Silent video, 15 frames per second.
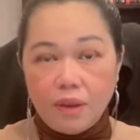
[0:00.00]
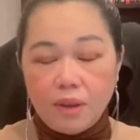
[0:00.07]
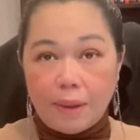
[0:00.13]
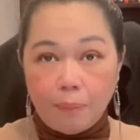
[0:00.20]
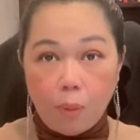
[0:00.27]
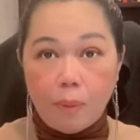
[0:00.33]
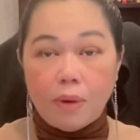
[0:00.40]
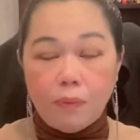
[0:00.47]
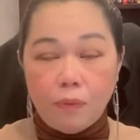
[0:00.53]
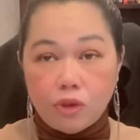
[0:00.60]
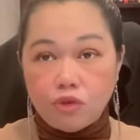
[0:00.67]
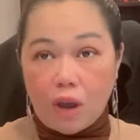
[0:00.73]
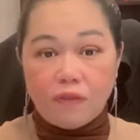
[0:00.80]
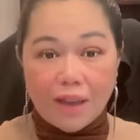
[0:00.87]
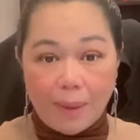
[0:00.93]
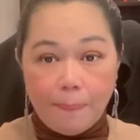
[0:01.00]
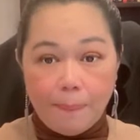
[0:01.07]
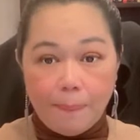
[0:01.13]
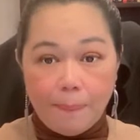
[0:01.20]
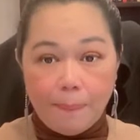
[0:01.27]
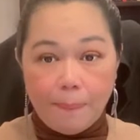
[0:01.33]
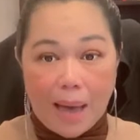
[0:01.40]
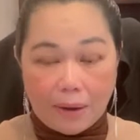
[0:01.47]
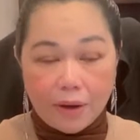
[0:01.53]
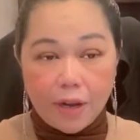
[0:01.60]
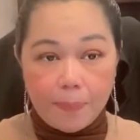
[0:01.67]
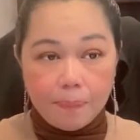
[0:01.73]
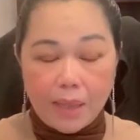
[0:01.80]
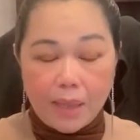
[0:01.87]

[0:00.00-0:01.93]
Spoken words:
That moment we drive a Kambara,